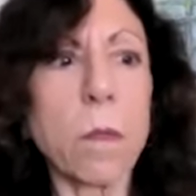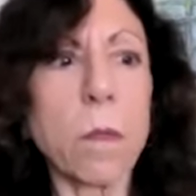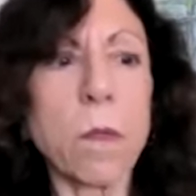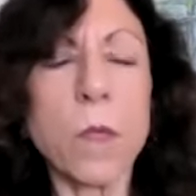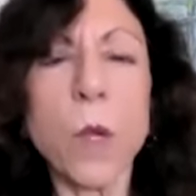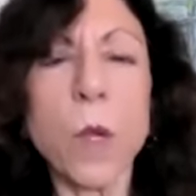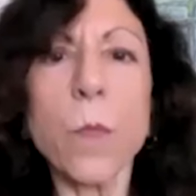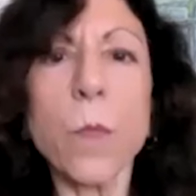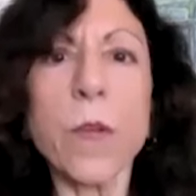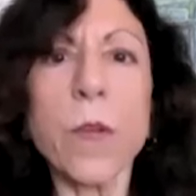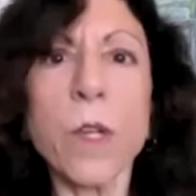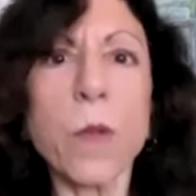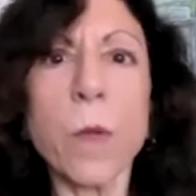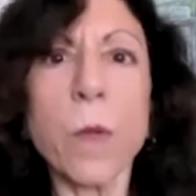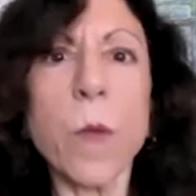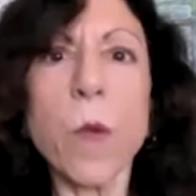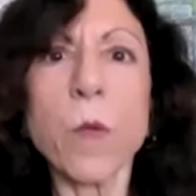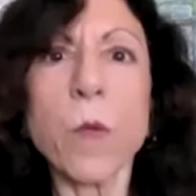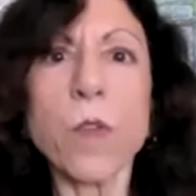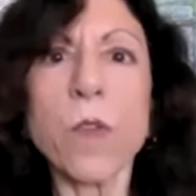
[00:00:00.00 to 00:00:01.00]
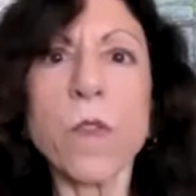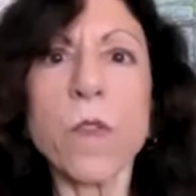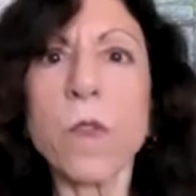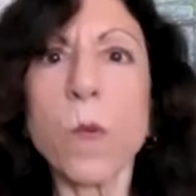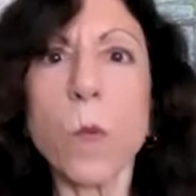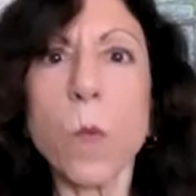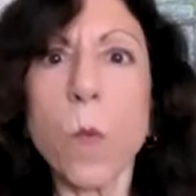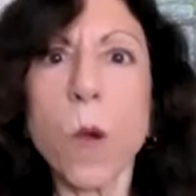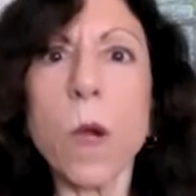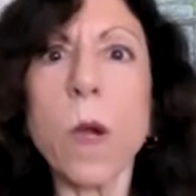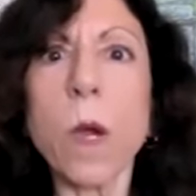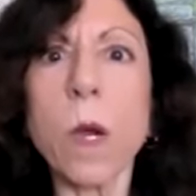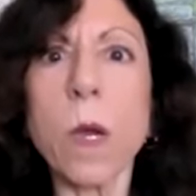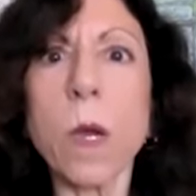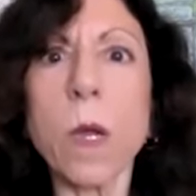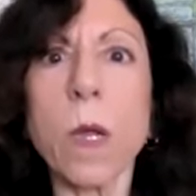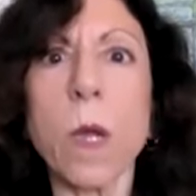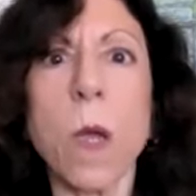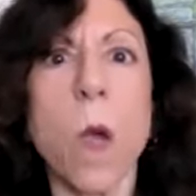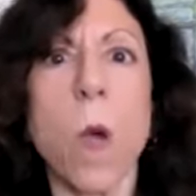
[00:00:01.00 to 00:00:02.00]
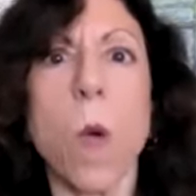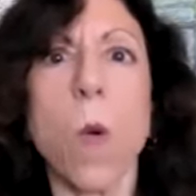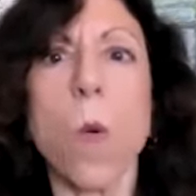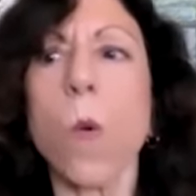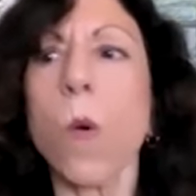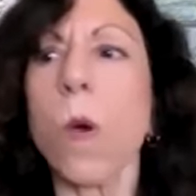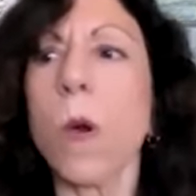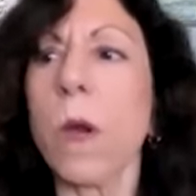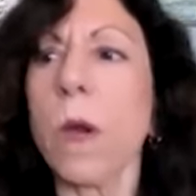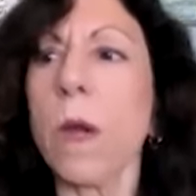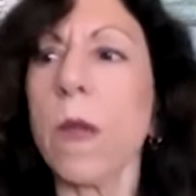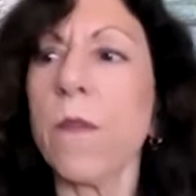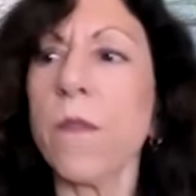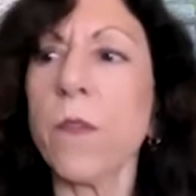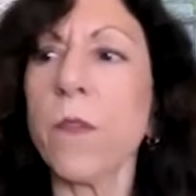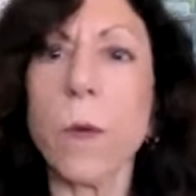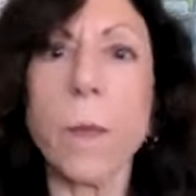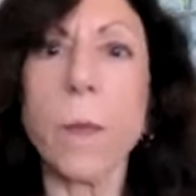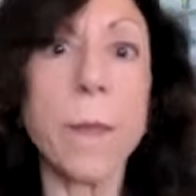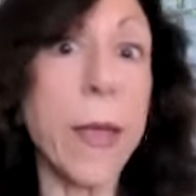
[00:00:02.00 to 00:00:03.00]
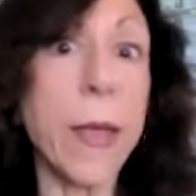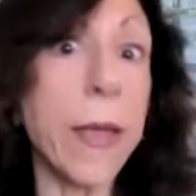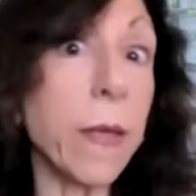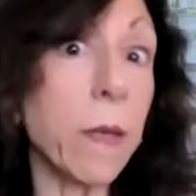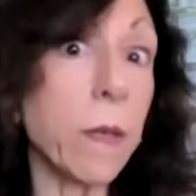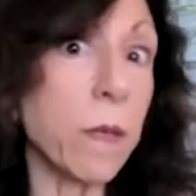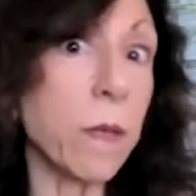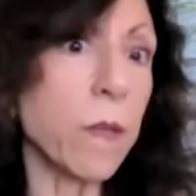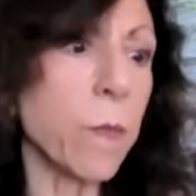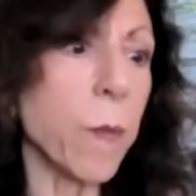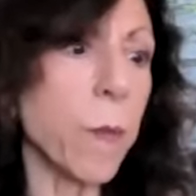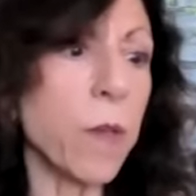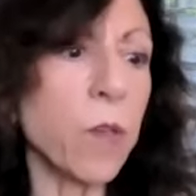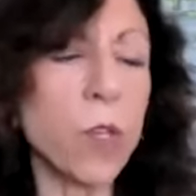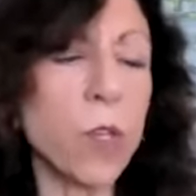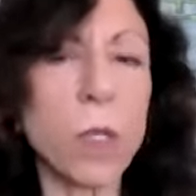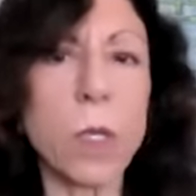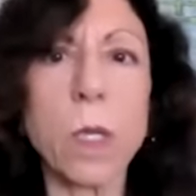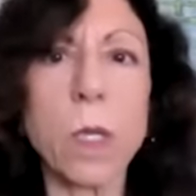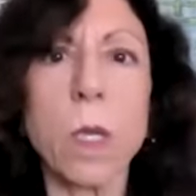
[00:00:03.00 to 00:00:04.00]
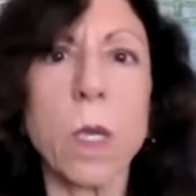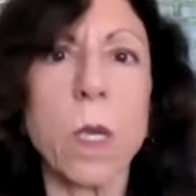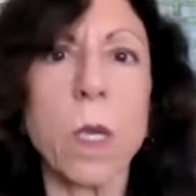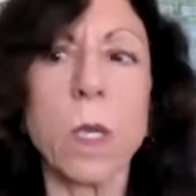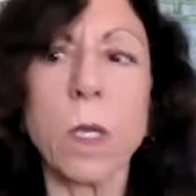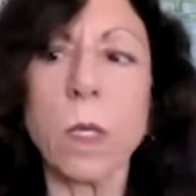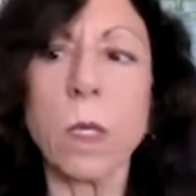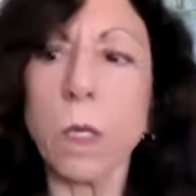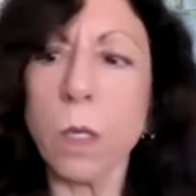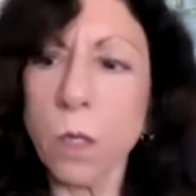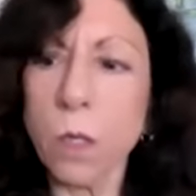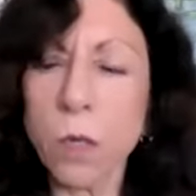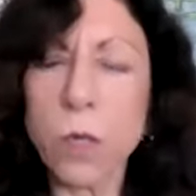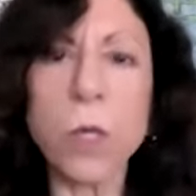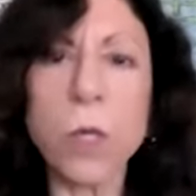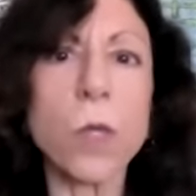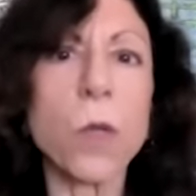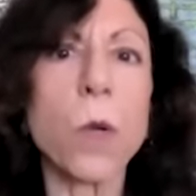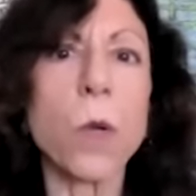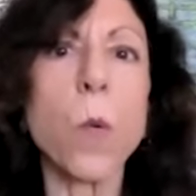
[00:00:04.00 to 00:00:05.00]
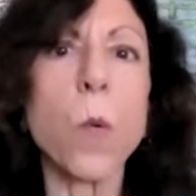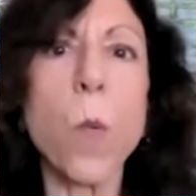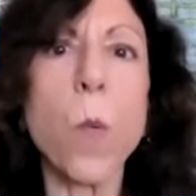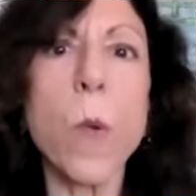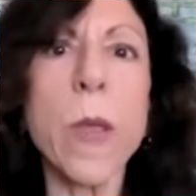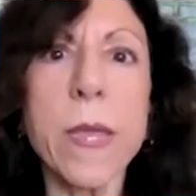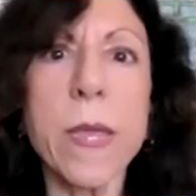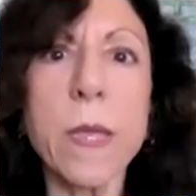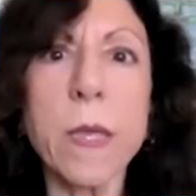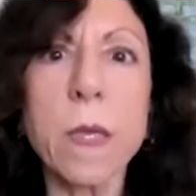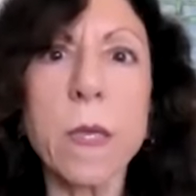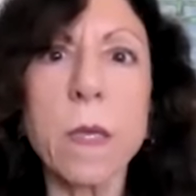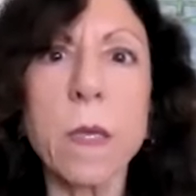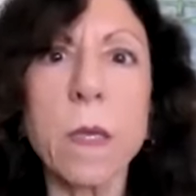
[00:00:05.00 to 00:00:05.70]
don't bring your emotions to work. Or if you're a male, especially, you're going to look weak.